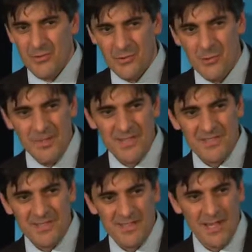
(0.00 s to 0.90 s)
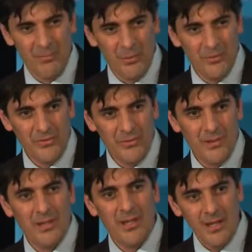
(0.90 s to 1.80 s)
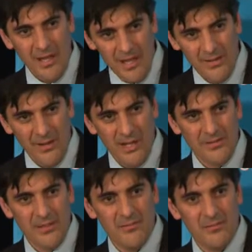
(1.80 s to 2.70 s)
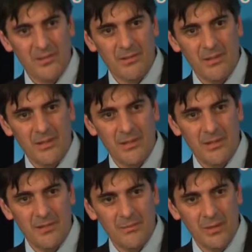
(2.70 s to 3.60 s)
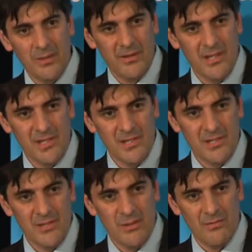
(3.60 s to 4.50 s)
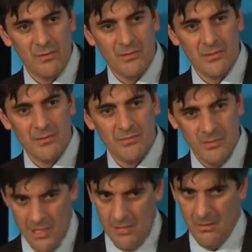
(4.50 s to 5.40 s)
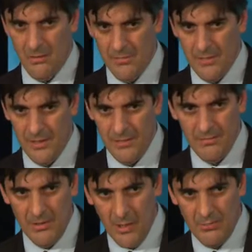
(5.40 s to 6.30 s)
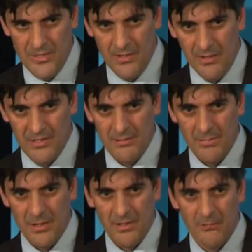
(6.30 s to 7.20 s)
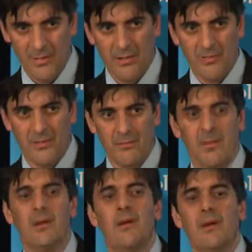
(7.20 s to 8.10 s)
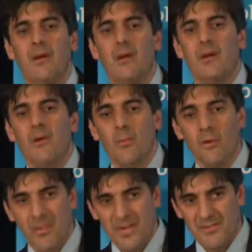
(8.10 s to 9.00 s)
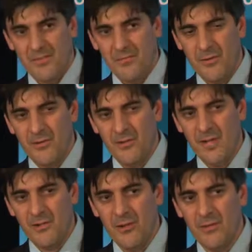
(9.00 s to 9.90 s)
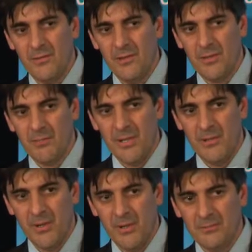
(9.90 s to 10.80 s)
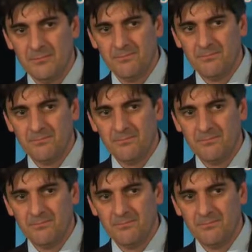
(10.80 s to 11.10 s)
two biggest examples out of the last government is building the education revolution and the home insulation program. Both of them would have passed the first head nod of an opinion poll